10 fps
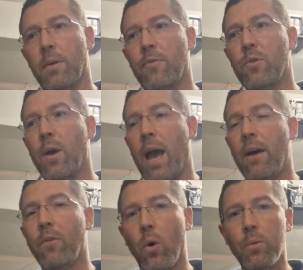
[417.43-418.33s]
If you
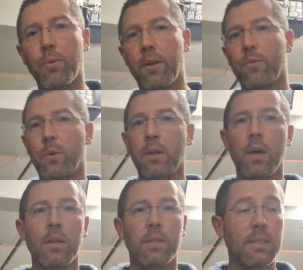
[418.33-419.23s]
have old brake fluid,
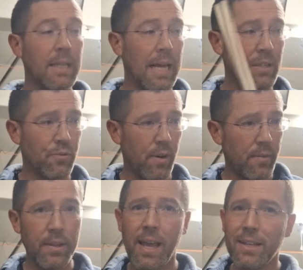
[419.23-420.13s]
does it last
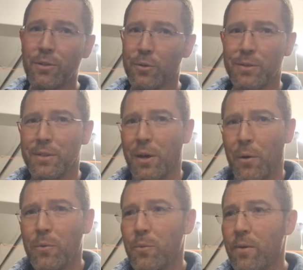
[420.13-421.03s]
forever? The answer is
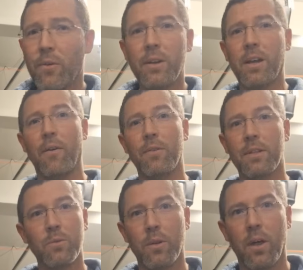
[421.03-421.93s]
no. We've already covered
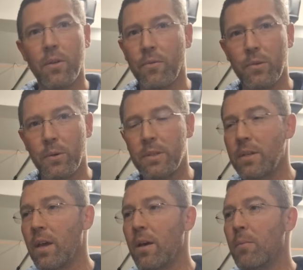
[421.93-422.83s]
this with other
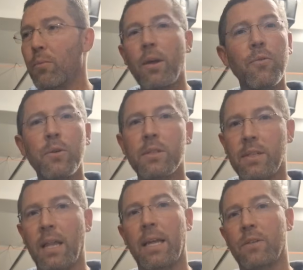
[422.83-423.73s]
fluids. Brake fluid does
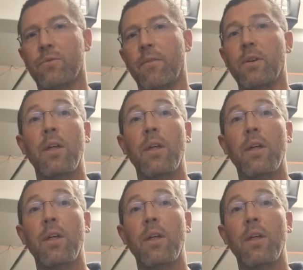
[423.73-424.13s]
not last forever.